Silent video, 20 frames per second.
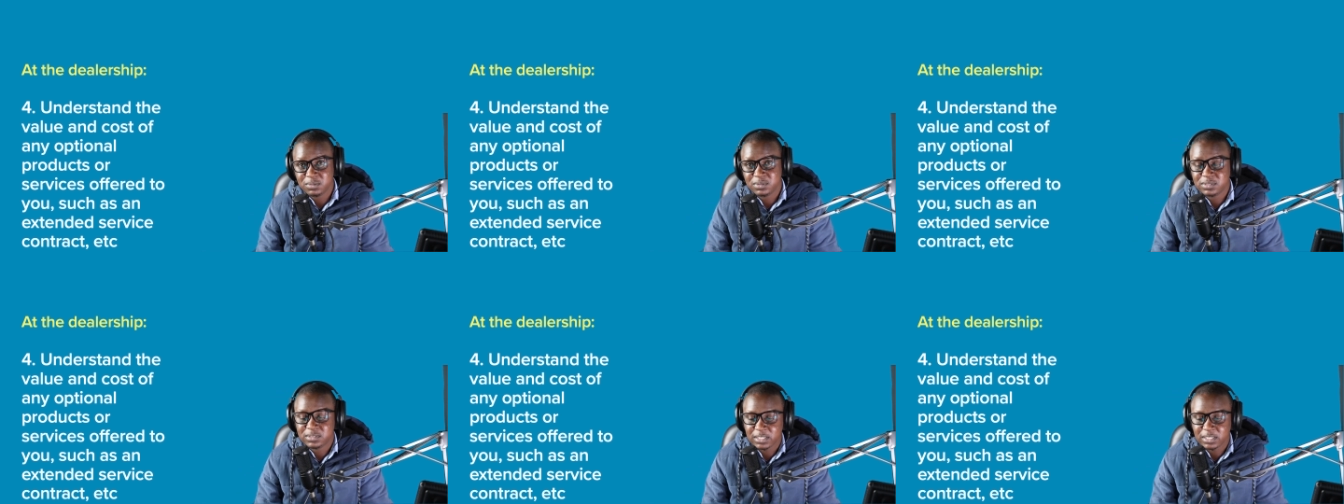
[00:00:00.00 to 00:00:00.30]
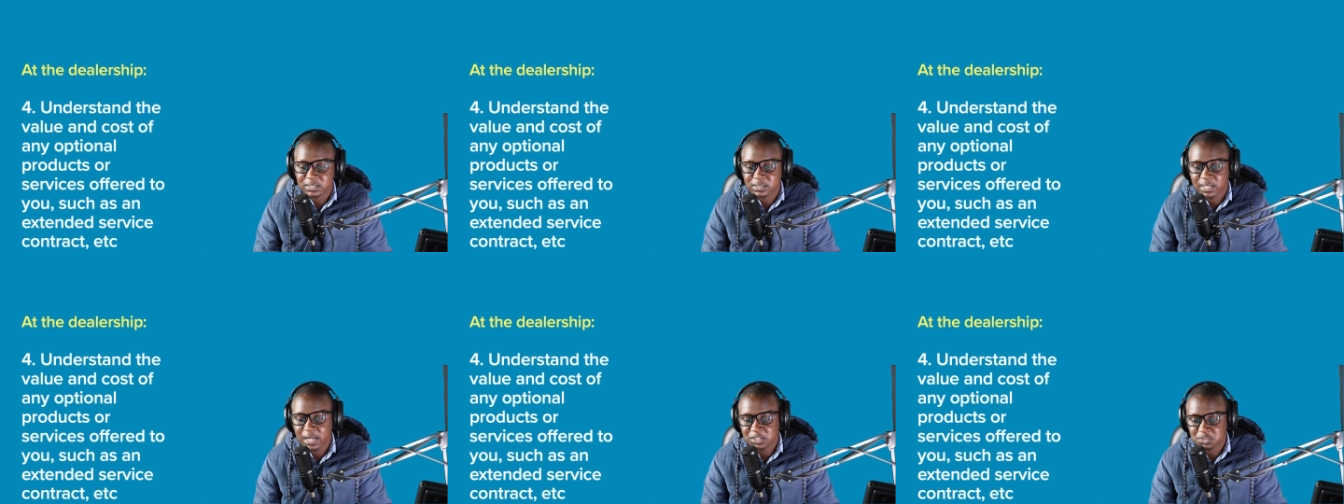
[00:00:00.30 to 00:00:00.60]

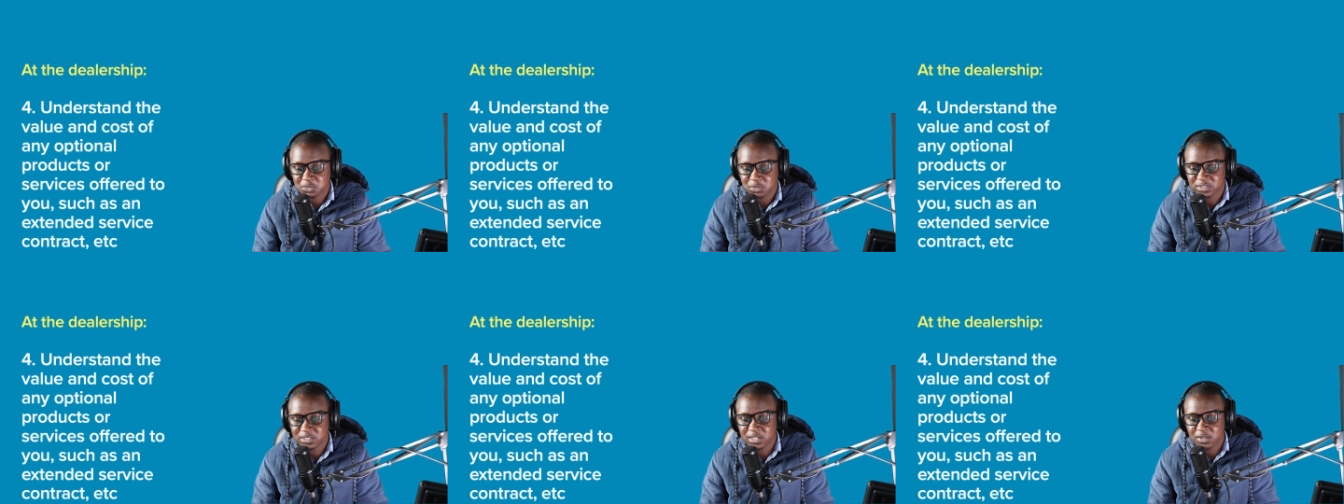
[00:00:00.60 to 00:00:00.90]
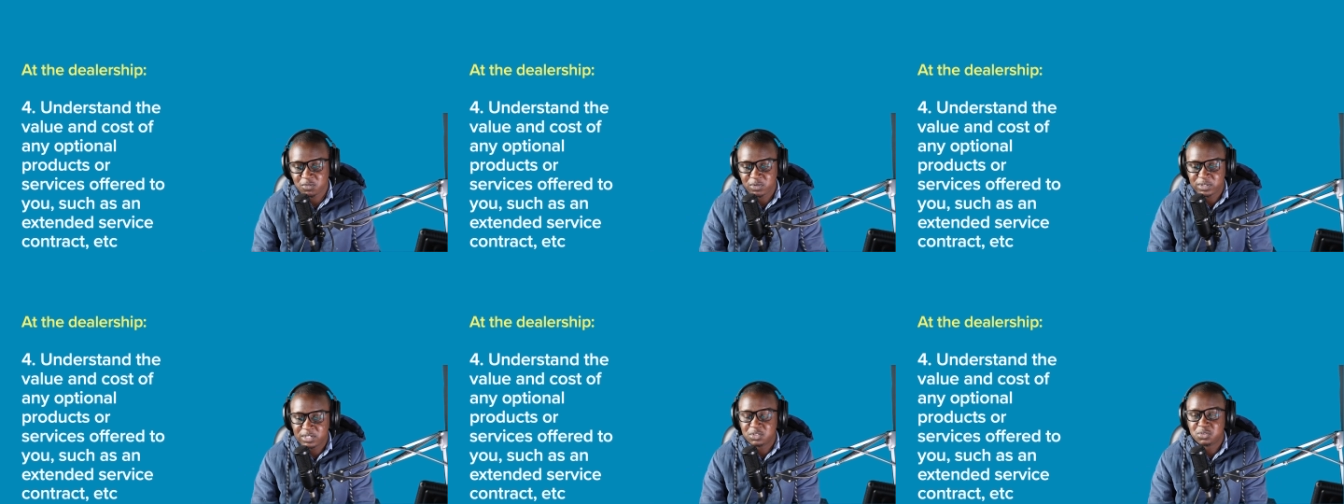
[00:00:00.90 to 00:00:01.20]
just ask yourself
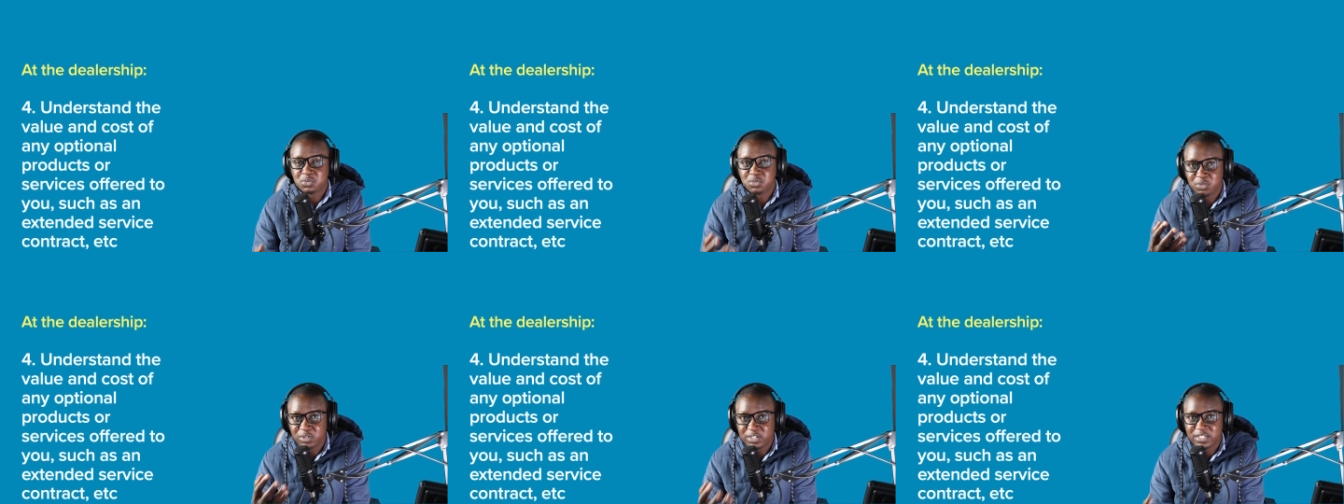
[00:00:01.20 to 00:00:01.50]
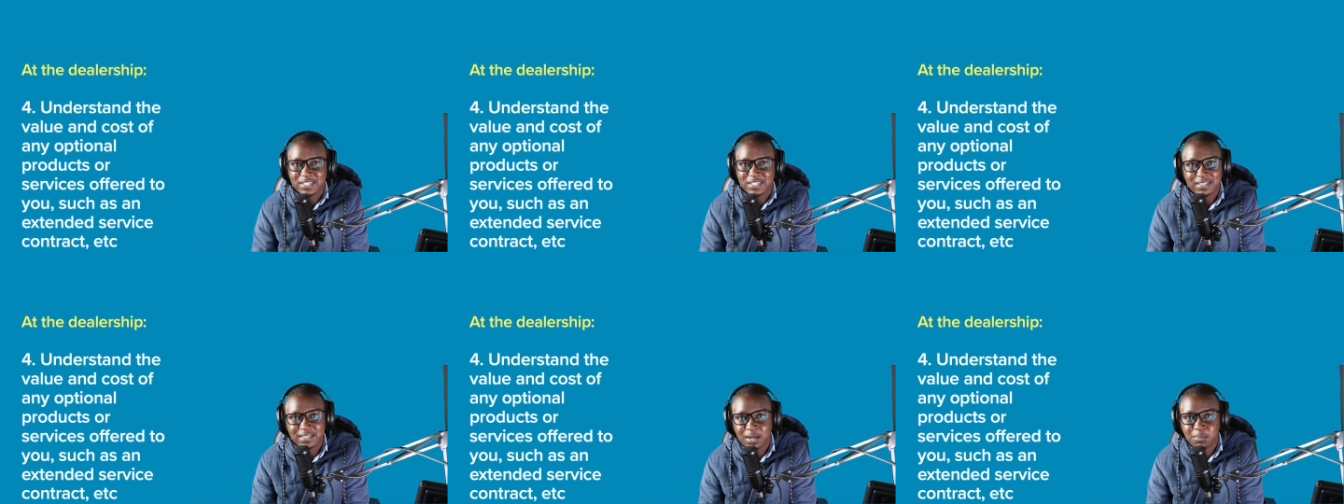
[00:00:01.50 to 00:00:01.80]
whether do you
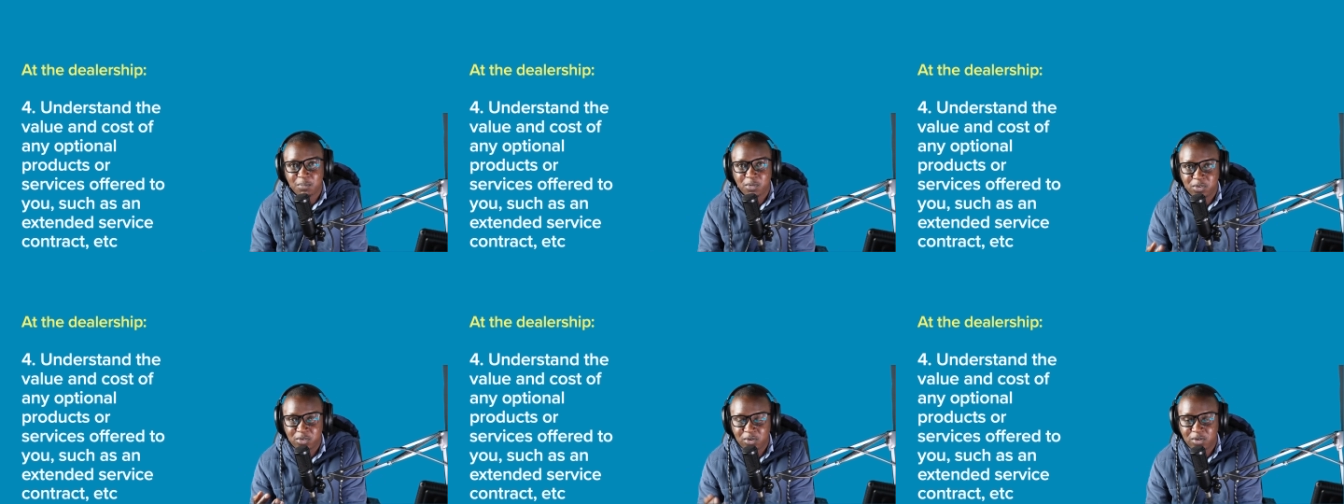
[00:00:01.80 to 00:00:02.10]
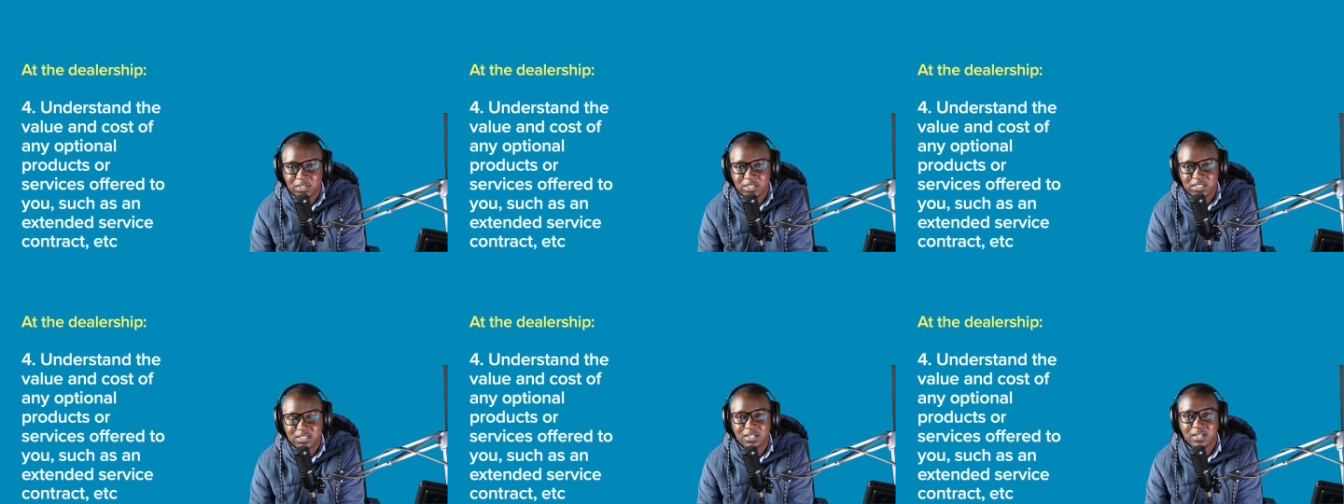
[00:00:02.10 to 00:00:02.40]
need them or
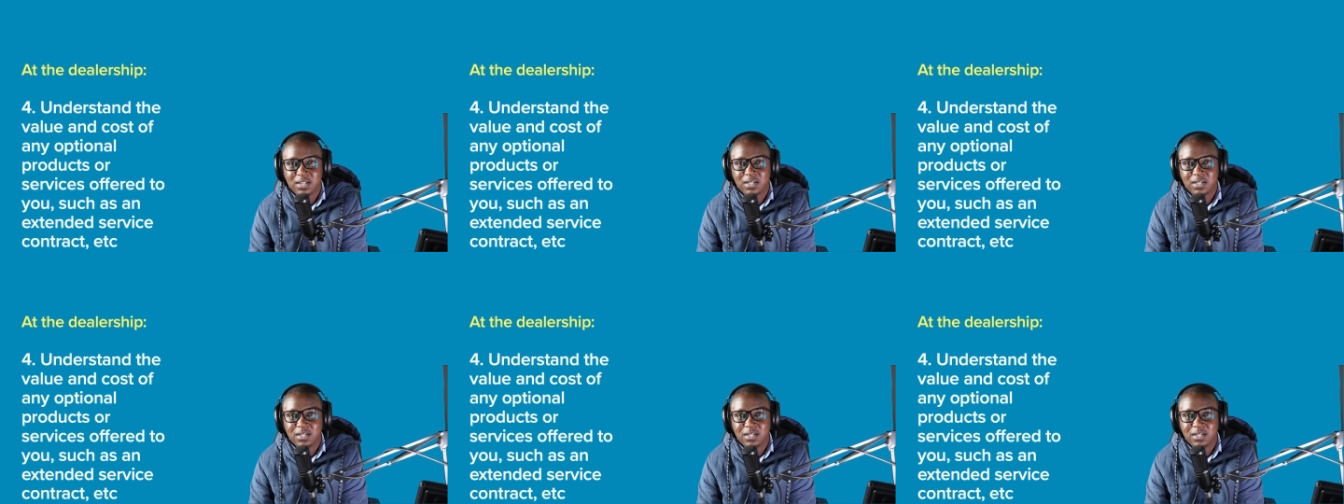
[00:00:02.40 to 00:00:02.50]
not.